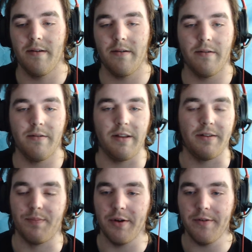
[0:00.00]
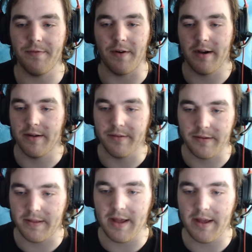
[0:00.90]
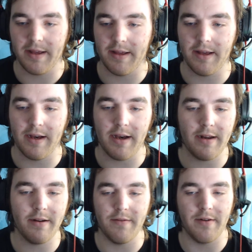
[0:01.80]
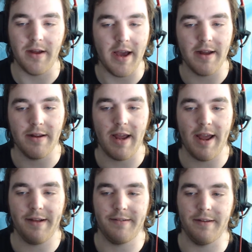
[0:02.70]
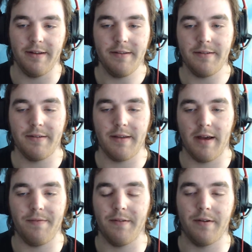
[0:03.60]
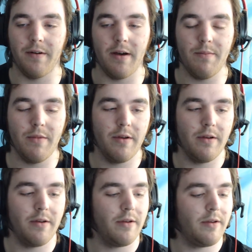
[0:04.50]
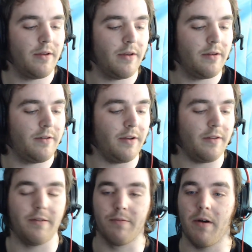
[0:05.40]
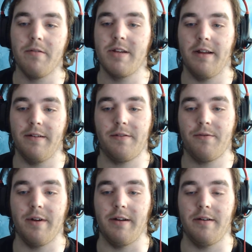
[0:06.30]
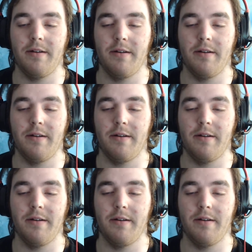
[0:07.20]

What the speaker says: all these boot files that I don't even know how to access half the time just to rotate the screen.